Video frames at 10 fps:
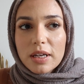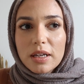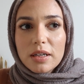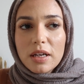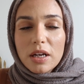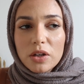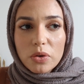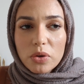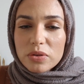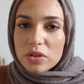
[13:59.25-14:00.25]
and
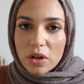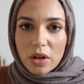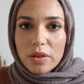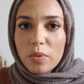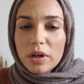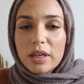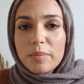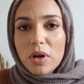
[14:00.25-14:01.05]
kudos to all the working